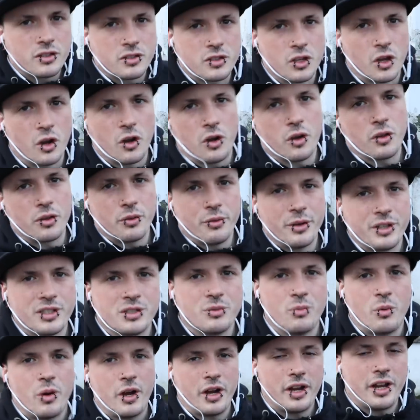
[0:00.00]
So the
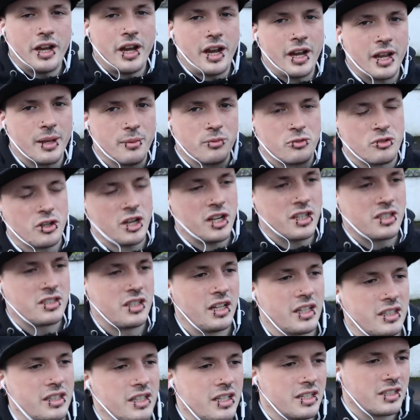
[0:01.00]
reason why I am
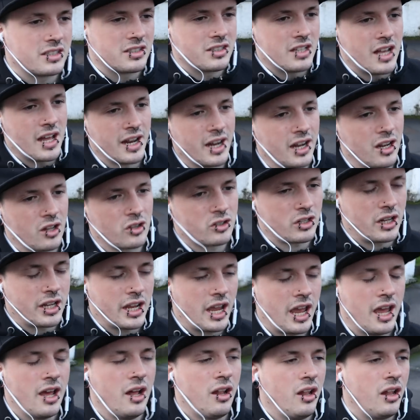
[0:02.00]
dressed like this and I look
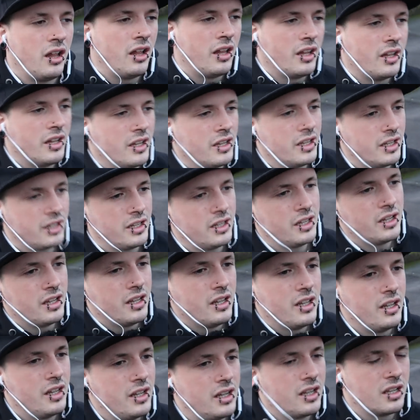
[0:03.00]
like hell
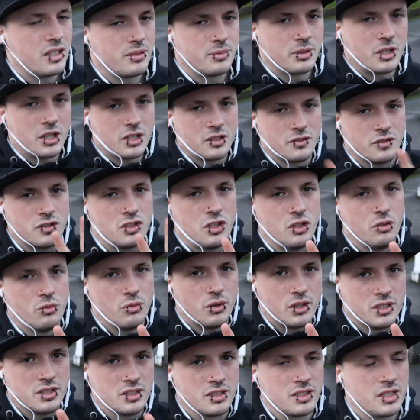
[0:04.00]
is because of two
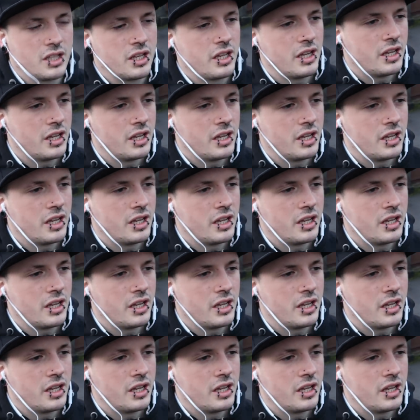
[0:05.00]
reasons.